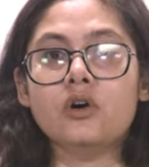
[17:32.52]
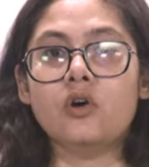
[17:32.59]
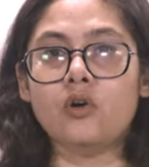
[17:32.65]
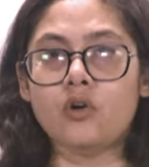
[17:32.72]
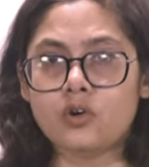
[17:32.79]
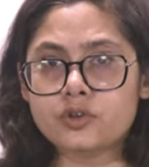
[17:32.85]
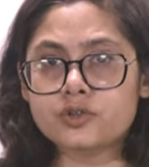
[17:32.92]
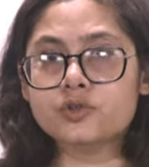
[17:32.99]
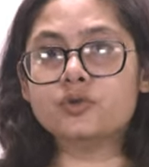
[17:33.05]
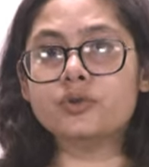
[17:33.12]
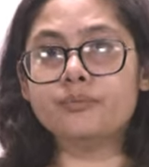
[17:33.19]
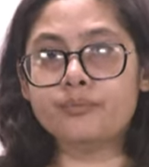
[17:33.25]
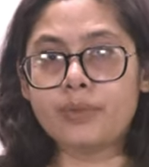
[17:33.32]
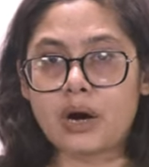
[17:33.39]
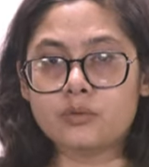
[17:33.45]
also
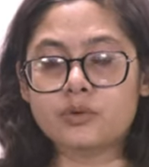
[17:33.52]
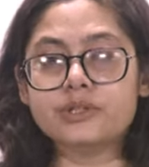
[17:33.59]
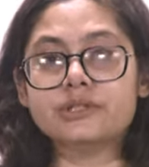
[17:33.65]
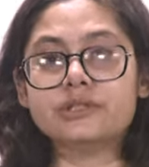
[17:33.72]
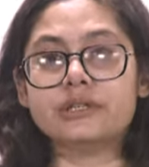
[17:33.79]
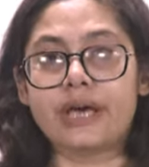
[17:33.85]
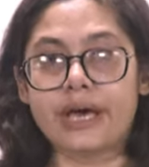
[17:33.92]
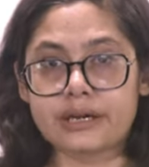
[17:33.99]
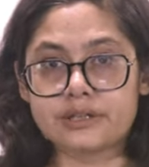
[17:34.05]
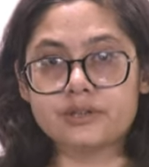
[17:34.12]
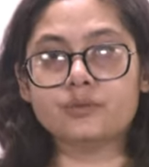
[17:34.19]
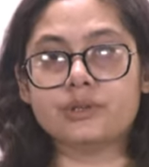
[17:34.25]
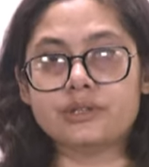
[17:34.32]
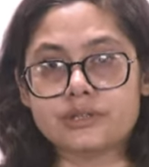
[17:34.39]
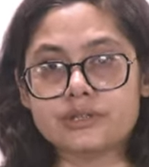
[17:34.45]
empowers the
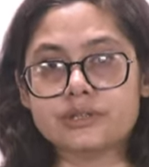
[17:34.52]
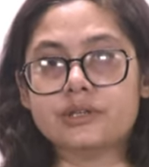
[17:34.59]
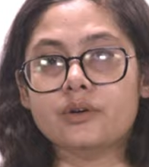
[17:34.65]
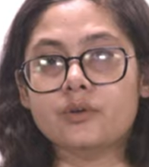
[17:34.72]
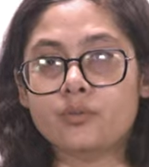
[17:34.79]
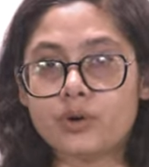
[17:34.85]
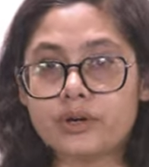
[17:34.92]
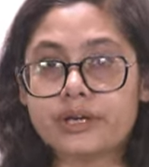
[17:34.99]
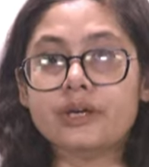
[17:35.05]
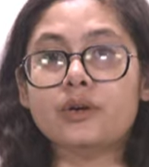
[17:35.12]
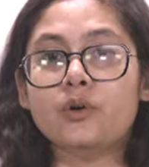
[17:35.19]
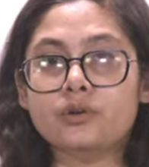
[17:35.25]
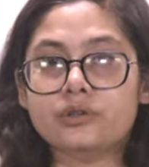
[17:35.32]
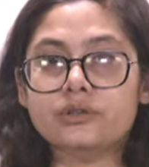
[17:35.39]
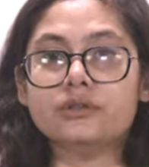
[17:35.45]
activists working
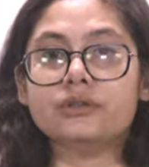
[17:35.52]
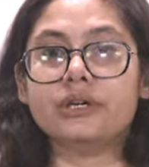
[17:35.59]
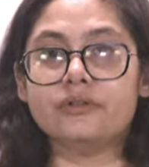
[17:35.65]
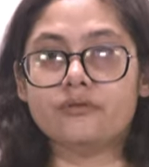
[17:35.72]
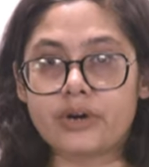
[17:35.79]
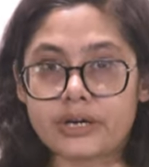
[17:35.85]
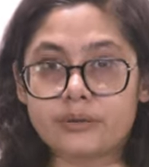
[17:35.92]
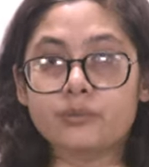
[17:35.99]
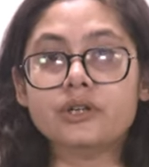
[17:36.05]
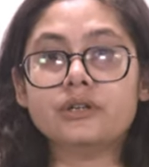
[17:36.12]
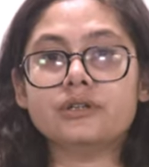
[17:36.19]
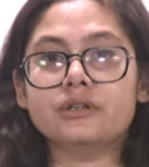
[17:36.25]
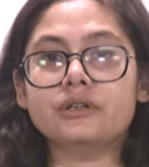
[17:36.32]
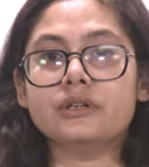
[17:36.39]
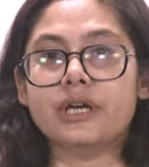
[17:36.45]
on the
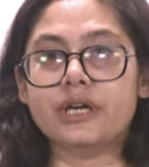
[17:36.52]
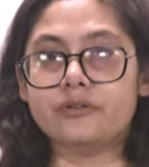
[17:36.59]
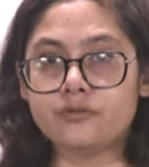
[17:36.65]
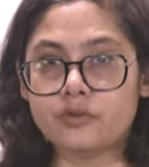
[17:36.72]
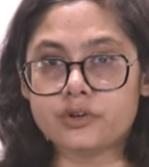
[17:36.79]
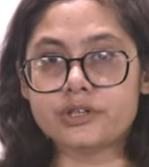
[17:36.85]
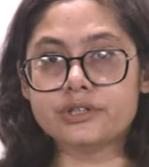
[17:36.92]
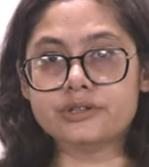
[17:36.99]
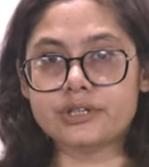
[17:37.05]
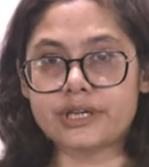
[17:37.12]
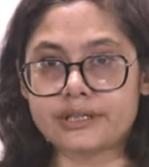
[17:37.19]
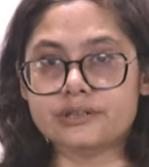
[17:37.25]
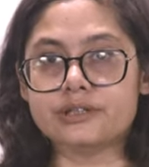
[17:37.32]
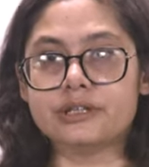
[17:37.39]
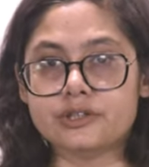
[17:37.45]
environmental and forest
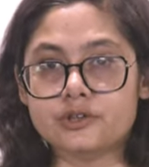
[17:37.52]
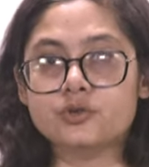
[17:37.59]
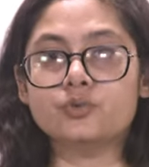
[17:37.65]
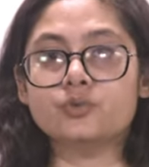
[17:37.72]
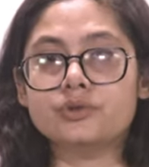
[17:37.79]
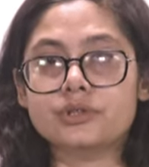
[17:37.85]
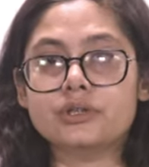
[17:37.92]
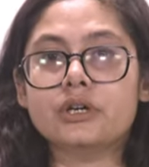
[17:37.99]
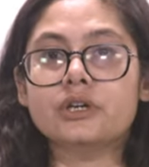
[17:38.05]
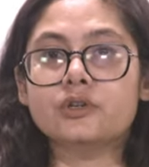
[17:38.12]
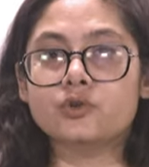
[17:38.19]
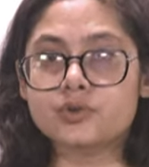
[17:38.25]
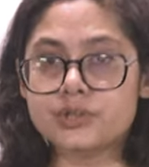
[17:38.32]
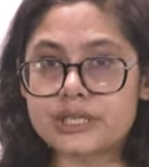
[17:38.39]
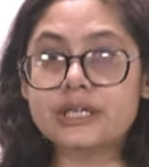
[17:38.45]
rights issues to
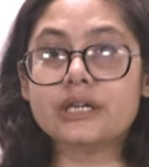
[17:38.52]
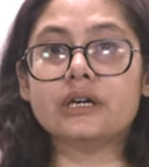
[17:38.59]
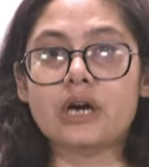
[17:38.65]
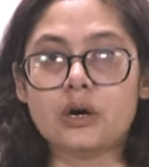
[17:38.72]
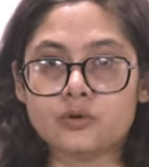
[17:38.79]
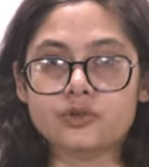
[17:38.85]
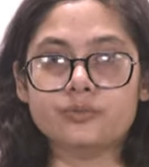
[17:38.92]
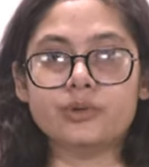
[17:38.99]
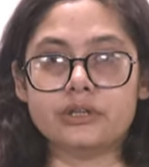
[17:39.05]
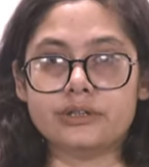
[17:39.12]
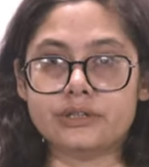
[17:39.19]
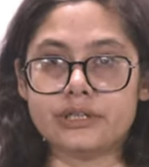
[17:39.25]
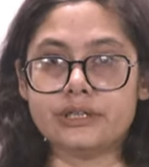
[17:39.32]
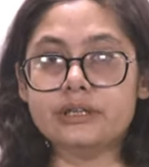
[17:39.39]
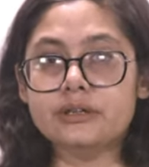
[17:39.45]
seek
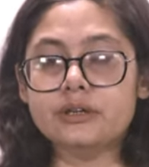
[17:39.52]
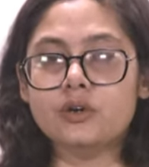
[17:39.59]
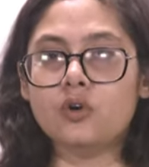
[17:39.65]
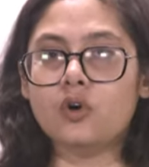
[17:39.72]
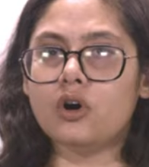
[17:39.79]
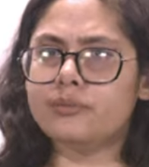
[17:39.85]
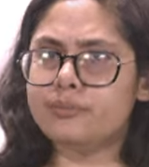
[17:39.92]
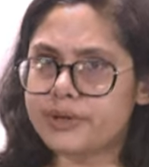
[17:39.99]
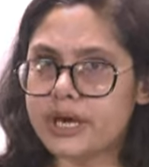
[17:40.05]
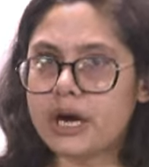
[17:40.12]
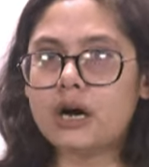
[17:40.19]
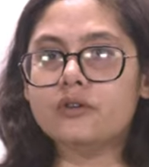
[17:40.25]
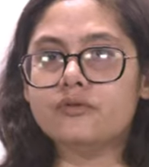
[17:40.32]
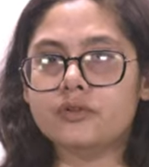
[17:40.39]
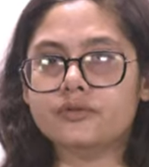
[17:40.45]
accountability on
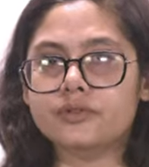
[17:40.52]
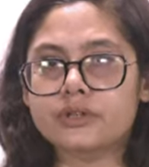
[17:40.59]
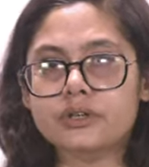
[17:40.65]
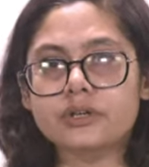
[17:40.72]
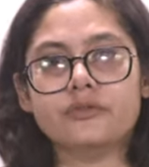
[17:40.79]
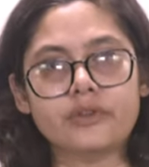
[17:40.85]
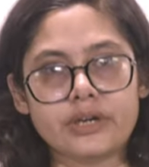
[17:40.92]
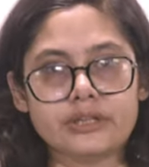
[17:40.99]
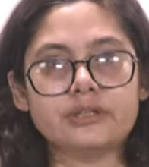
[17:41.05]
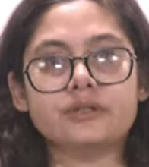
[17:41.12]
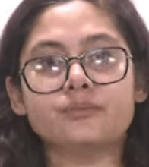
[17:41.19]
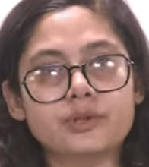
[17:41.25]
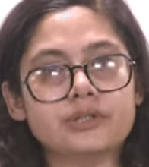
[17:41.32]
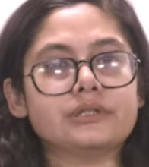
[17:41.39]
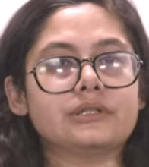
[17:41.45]
behalf of the affected
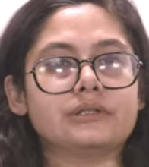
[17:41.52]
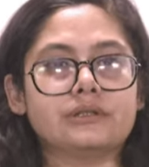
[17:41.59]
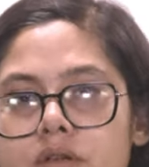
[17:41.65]
persons.